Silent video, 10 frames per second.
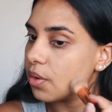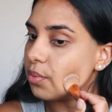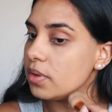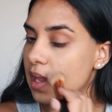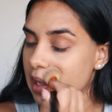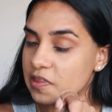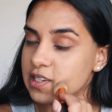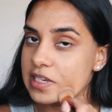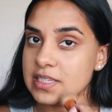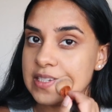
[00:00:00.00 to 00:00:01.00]
Without
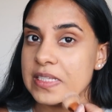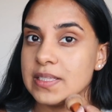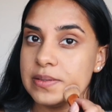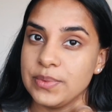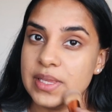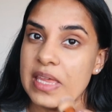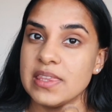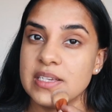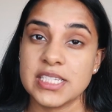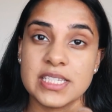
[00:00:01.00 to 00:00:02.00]
this, without
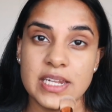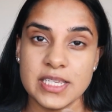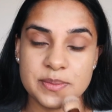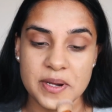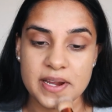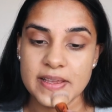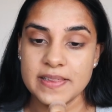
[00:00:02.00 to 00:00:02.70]
the setting spray,